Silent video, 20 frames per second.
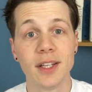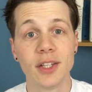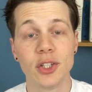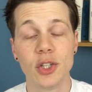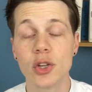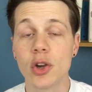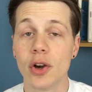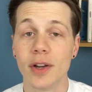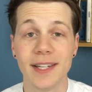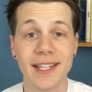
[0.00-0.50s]

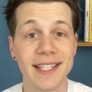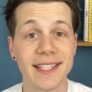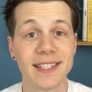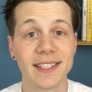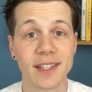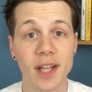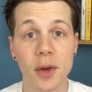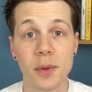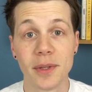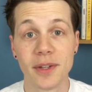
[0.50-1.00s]
you gotta knead
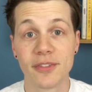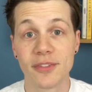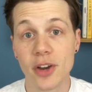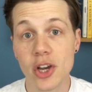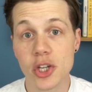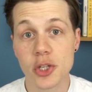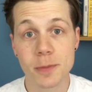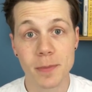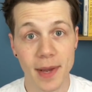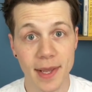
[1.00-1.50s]
the dough in the
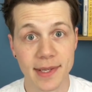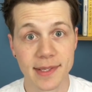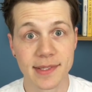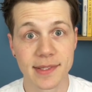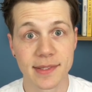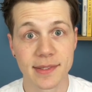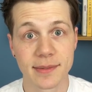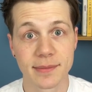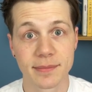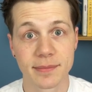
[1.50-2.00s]
first
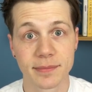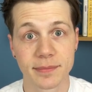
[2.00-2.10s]
place.